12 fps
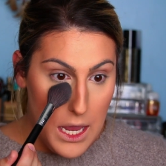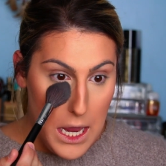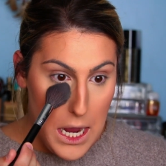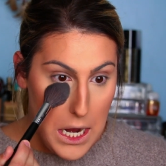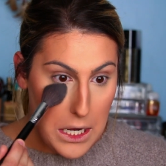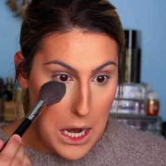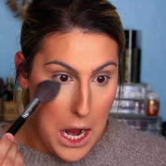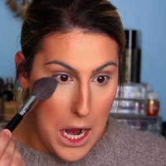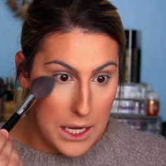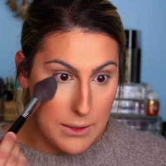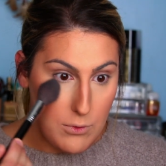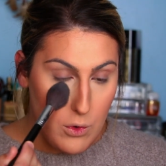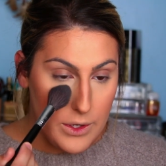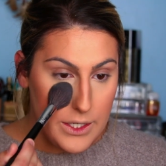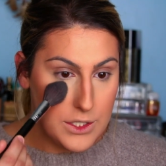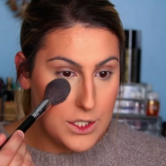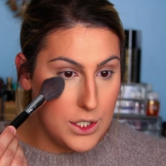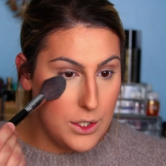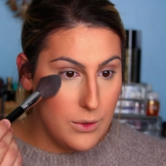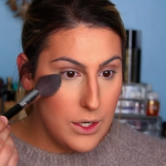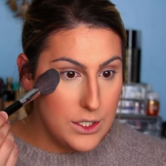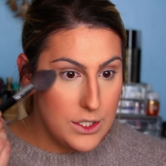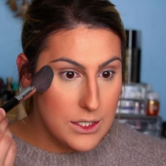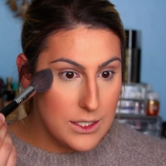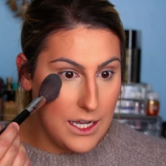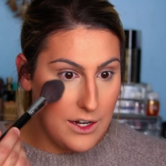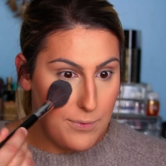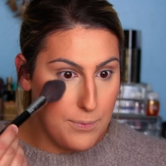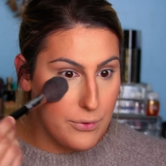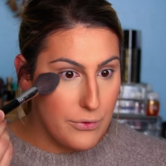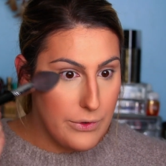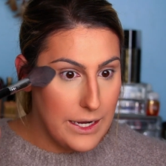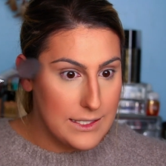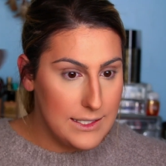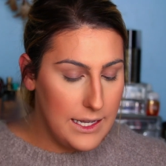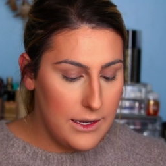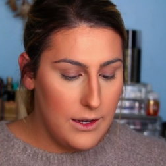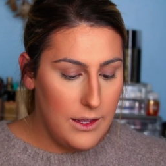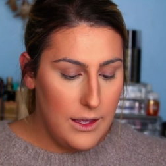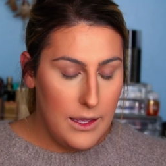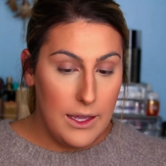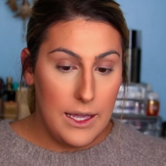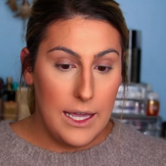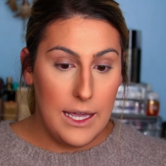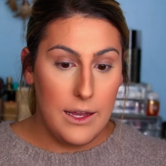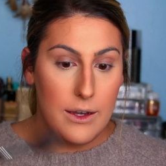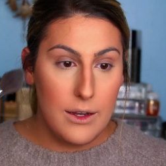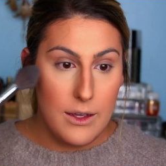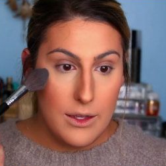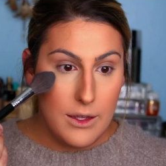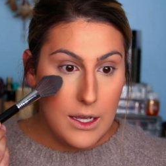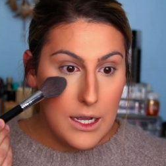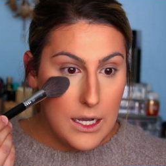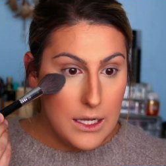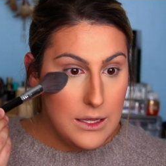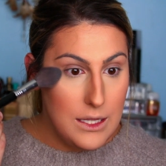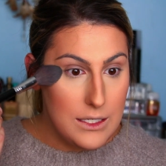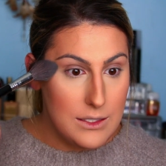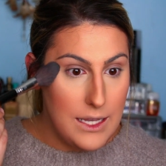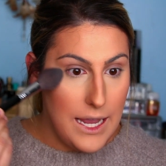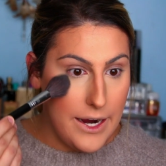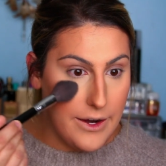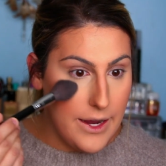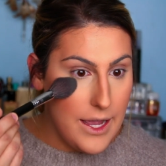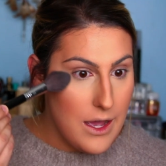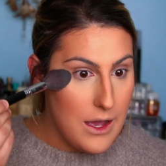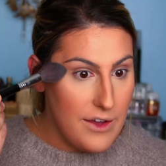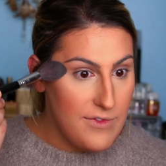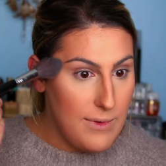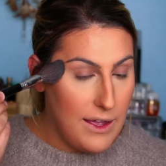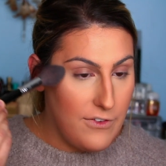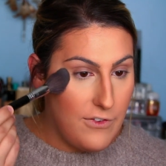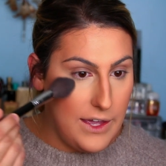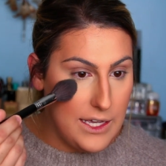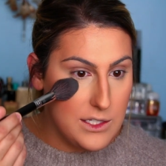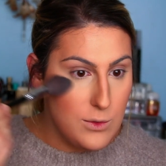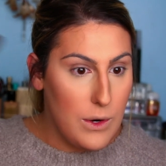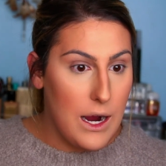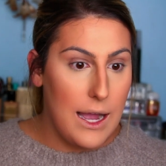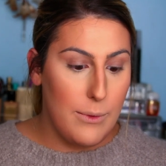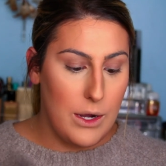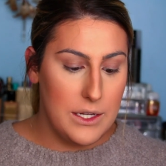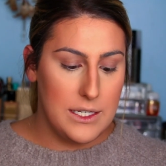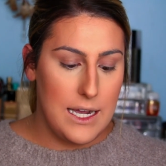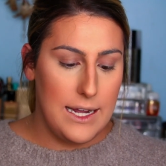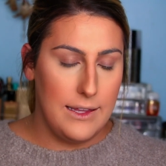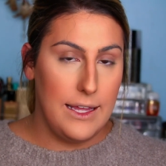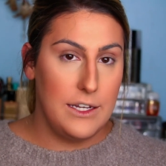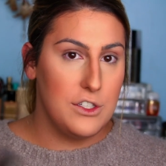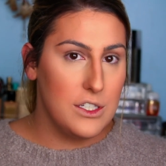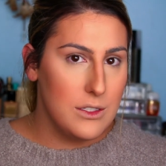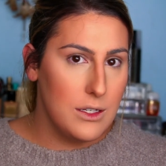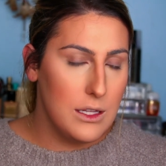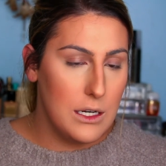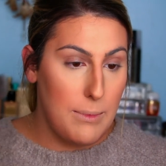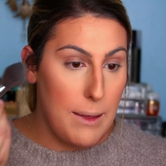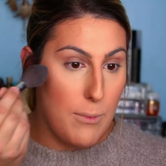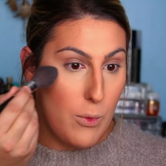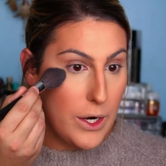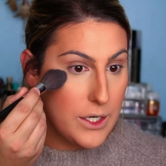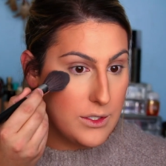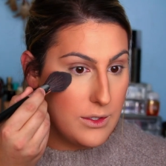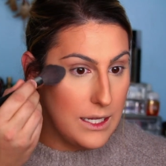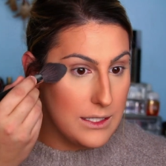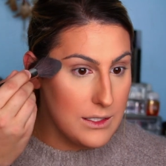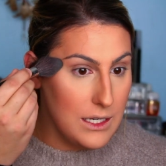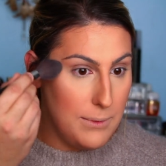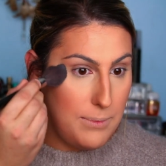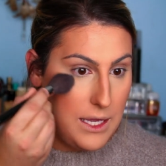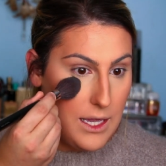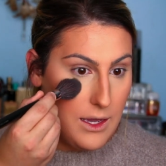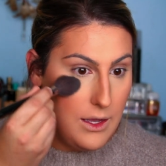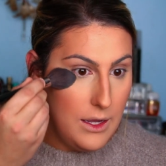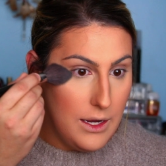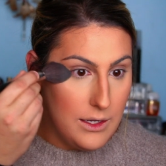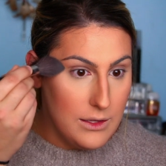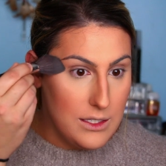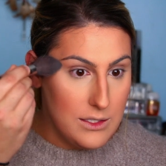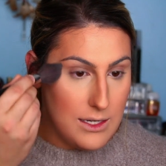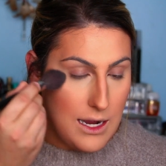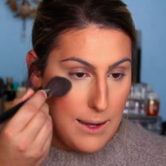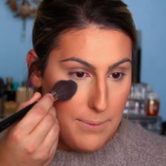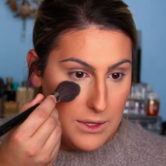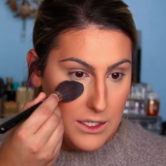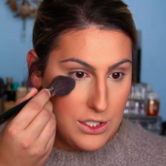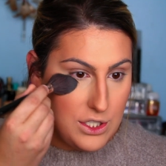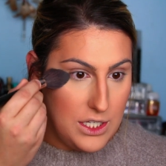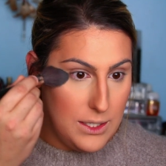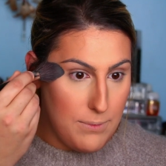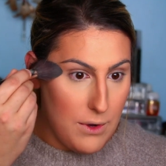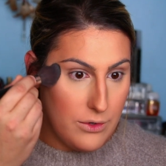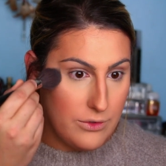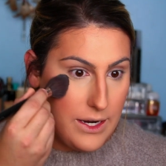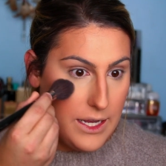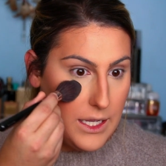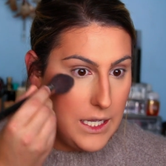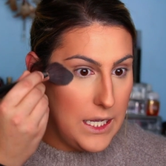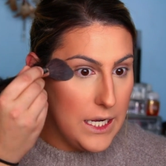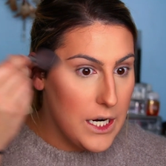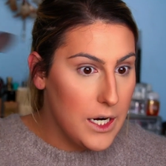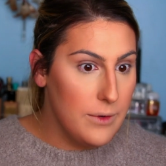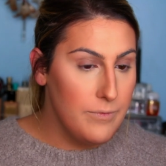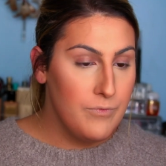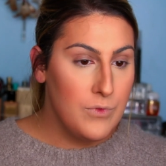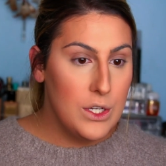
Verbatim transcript: and I am going to just kind of press it in this area of my face where I want to highlight just a little bit more. So that's going to be this top of this cheekbone right here,